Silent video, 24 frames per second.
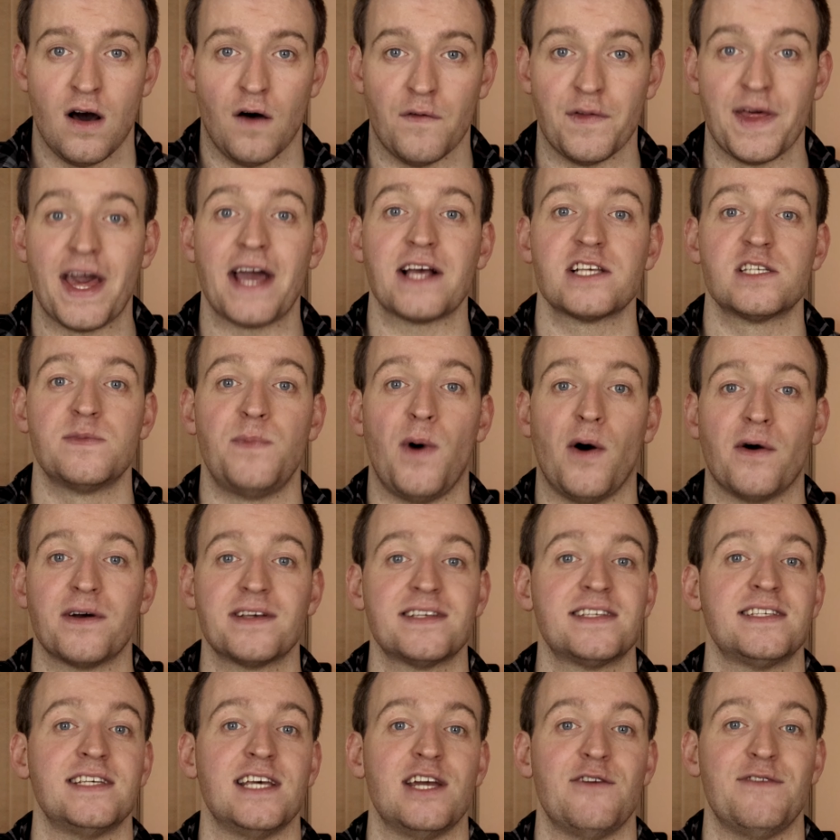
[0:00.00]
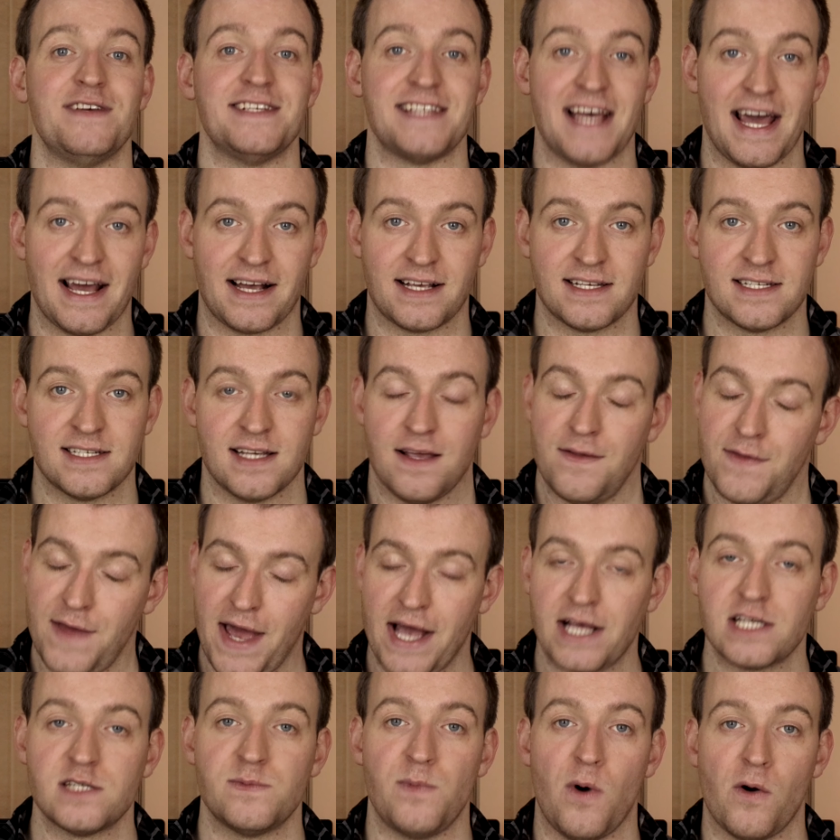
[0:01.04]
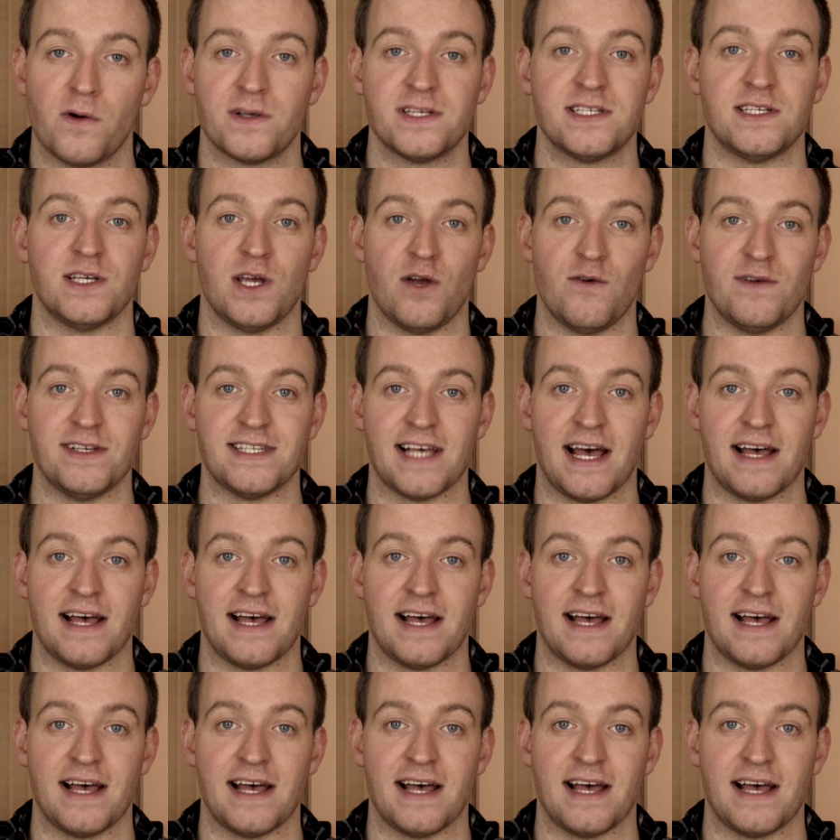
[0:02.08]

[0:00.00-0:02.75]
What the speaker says: of the Xbox Series X and the Xbox Series